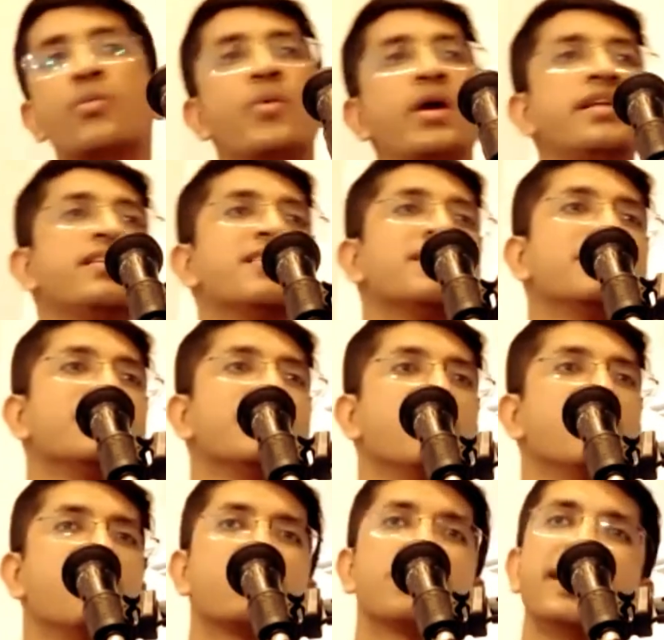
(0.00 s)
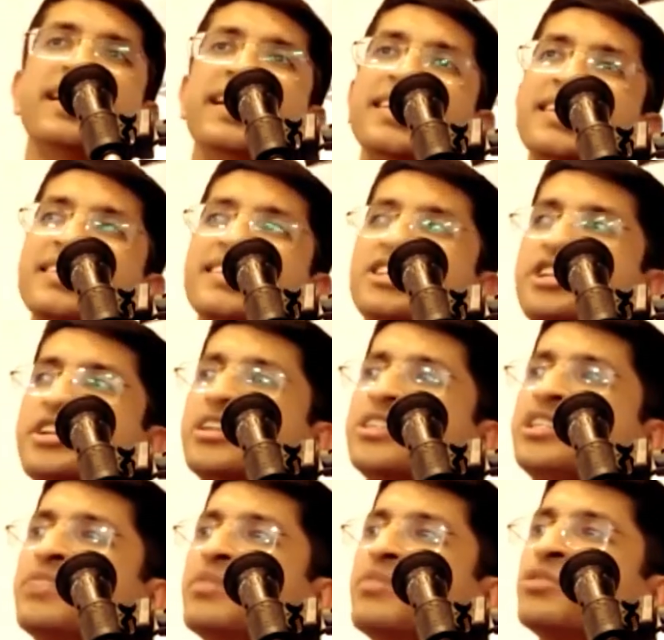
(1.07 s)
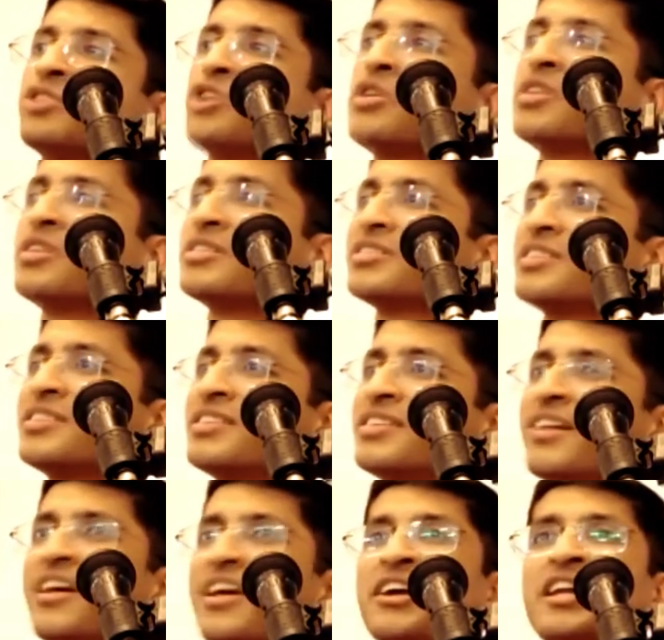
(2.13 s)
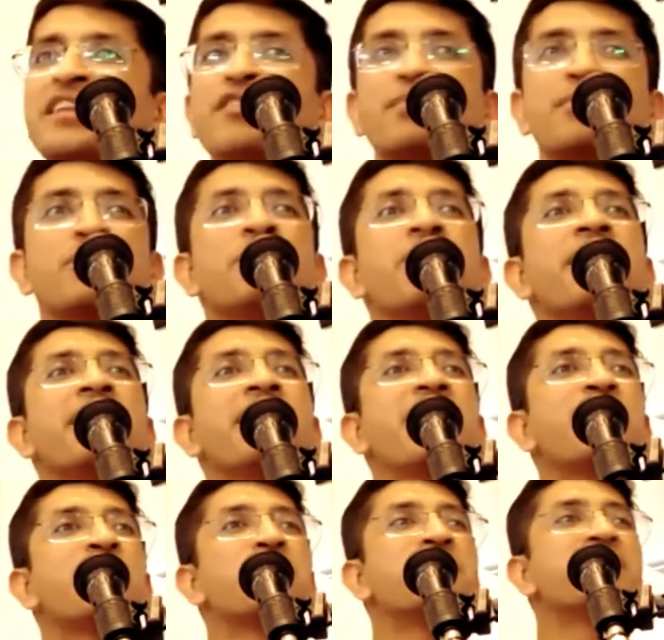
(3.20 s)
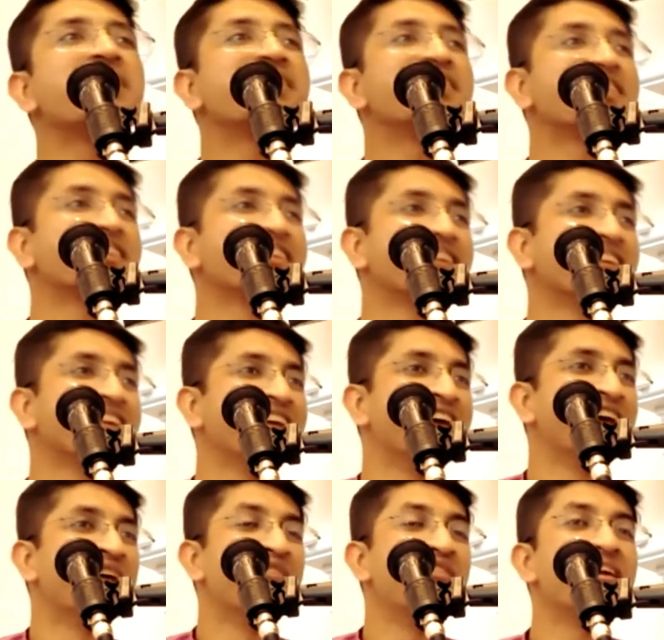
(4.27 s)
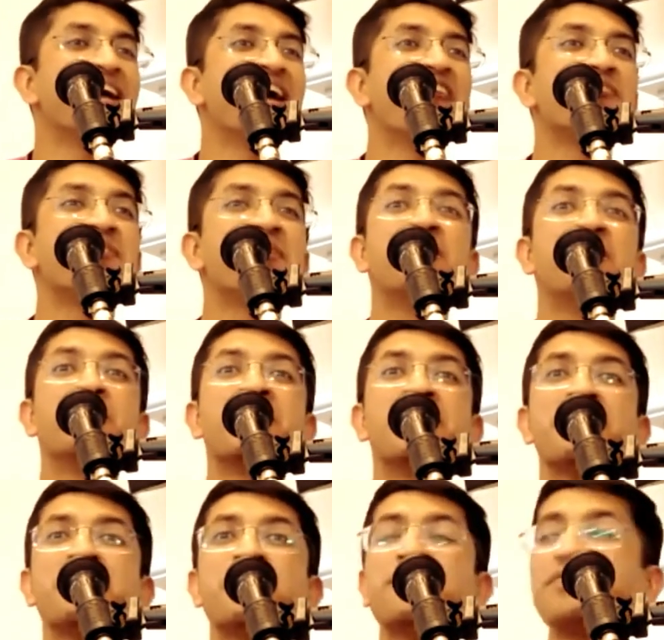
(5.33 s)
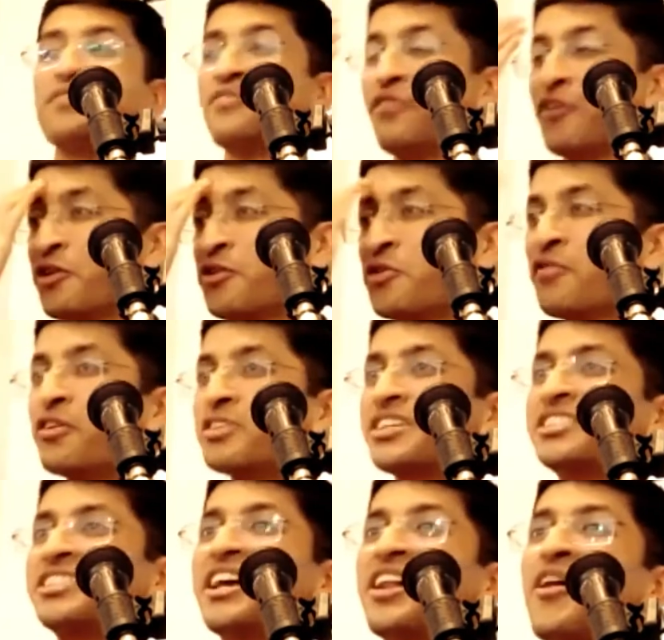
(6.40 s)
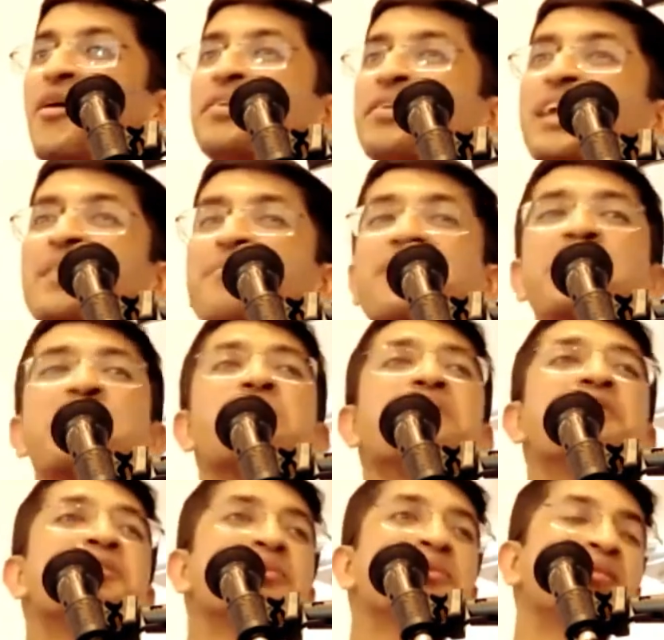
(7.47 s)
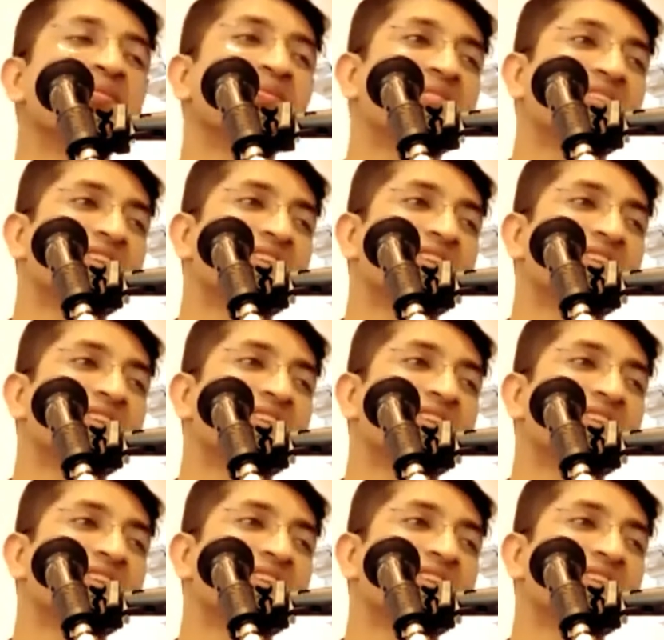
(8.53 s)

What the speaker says: When Dr. N.D. Desai, Srinathji Prabhu saw this, he said, Hayagriva Prabhu, where have you been? We have been looking for you for such a long time. Where were you?